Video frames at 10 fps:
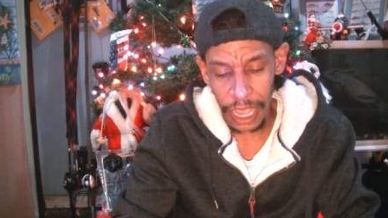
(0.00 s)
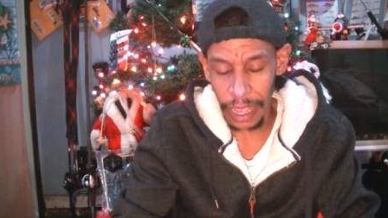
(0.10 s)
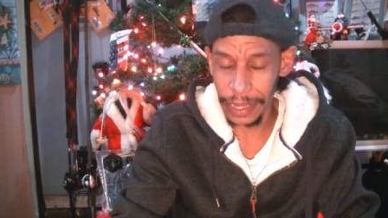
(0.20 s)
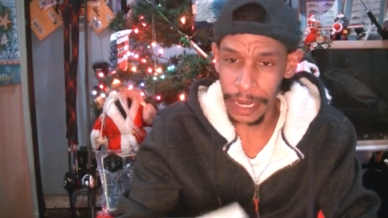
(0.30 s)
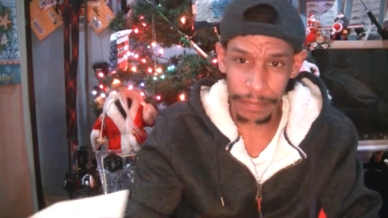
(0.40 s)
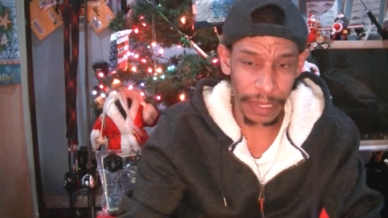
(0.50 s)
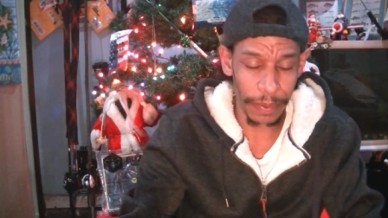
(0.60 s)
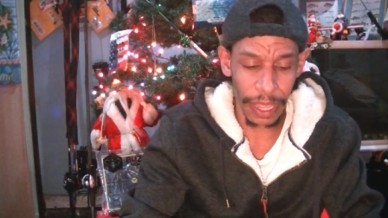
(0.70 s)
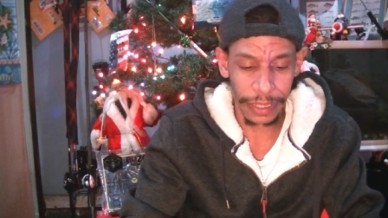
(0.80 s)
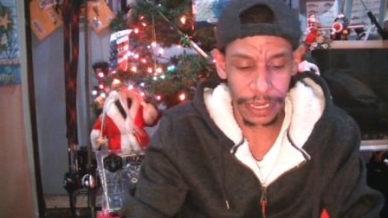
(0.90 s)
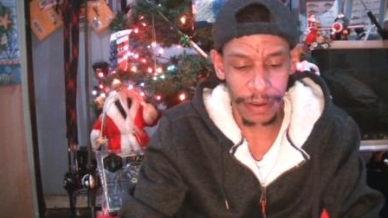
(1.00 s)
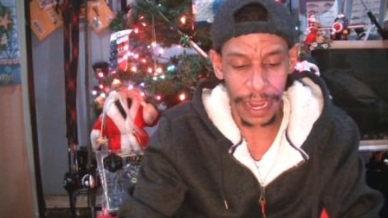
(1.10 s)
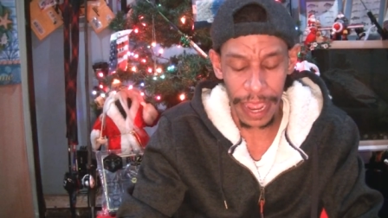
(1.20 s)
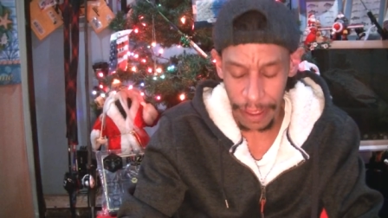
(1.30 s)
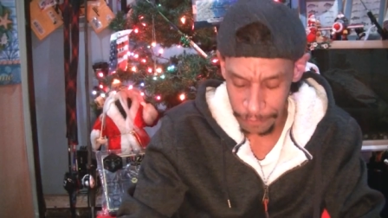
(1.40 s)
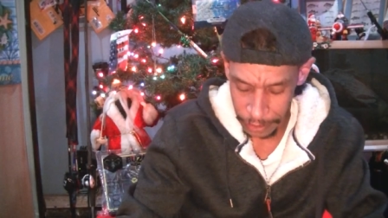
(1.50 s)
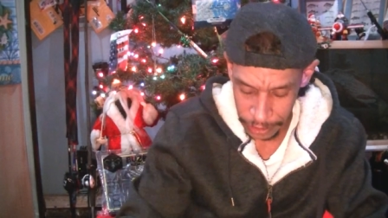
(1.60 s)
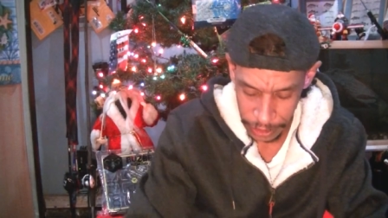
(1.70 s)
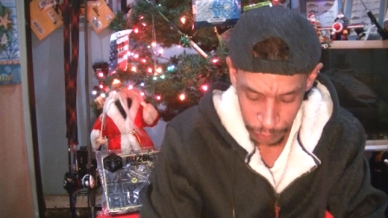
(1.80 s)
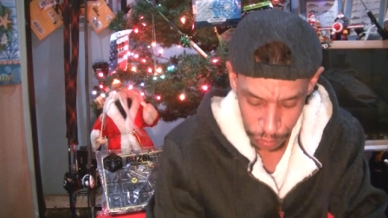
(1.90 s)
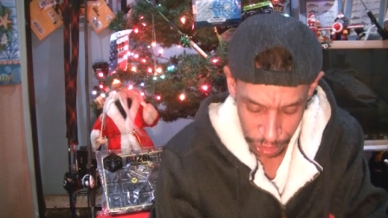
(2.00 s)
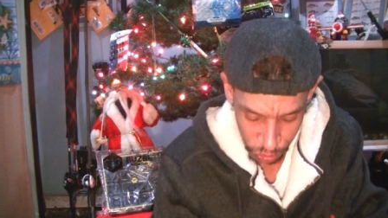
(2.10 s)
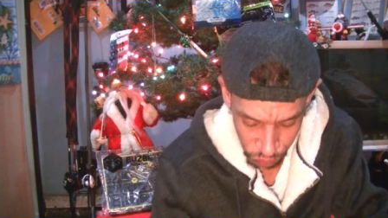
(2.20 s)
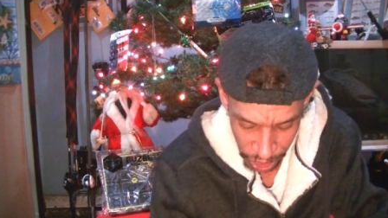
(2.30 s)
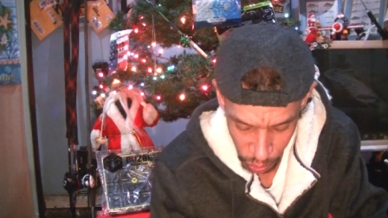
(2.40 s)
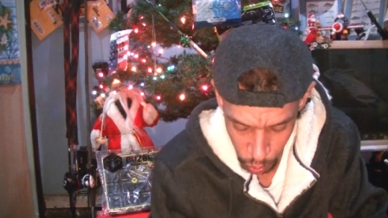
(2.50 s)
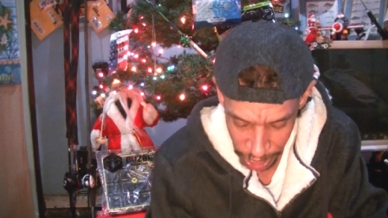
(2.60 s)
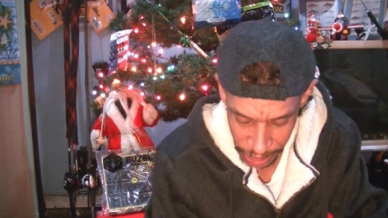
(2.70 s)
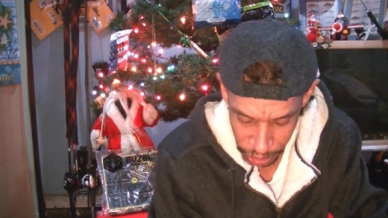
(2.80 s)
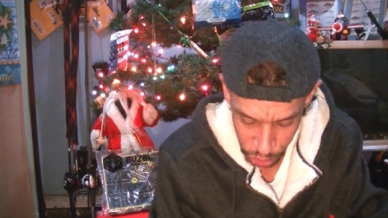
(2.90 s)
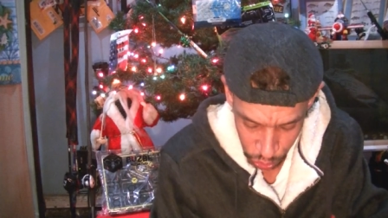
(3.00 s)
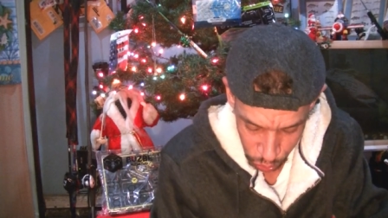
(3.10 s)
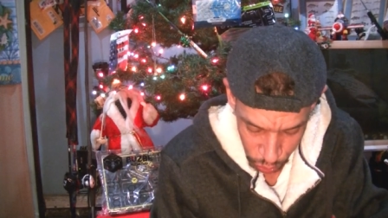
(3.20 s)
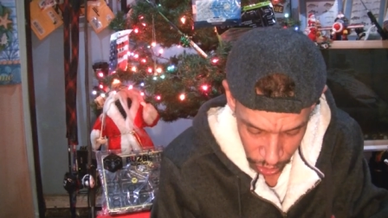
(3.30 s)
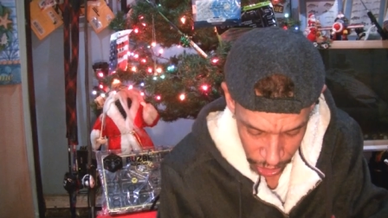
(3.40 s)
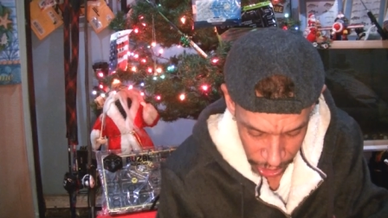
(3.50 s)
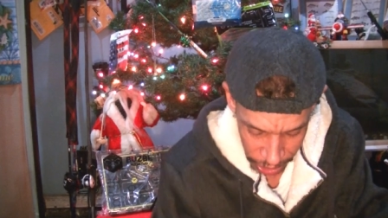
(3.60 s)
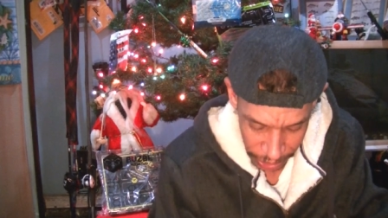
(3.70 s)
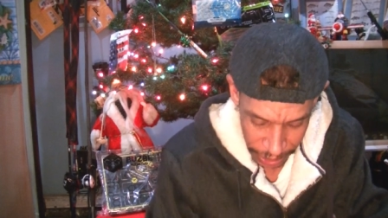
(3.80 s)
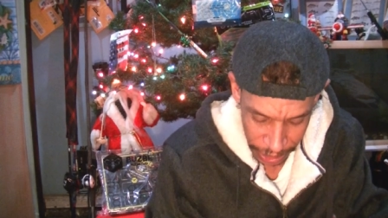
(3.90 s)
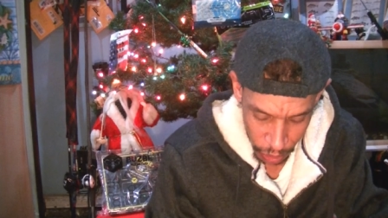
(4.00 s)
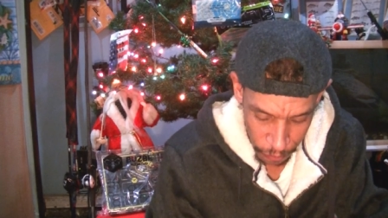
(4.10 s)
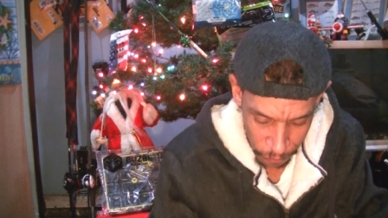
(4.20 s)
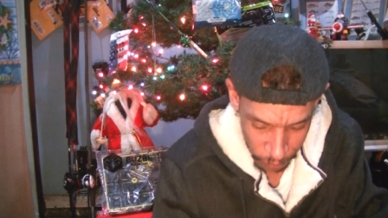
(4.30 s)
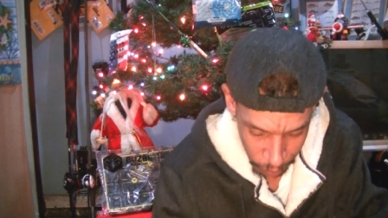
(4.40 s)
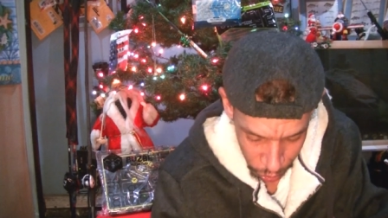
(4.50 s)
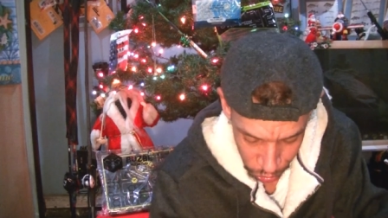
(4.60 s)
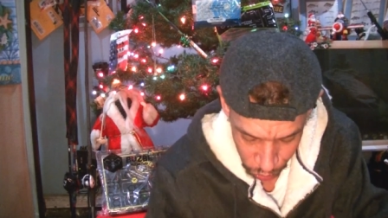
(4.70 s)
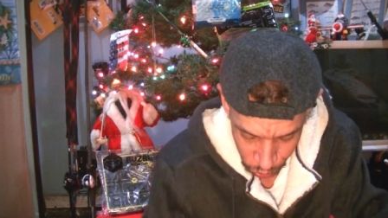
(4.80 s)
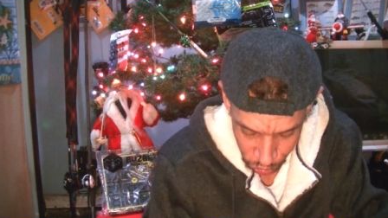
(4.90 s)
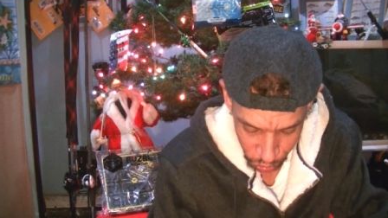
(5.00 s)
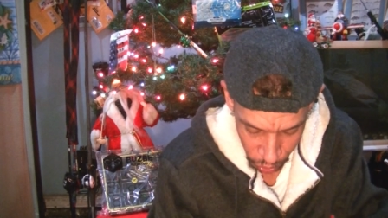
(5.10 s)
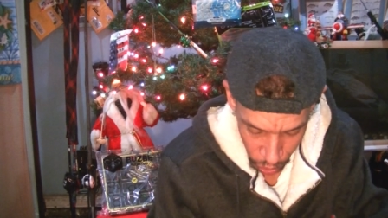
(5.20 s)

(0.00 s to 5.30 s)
Uh, a lot of people out there, they have uh, some really great ways to self-produce your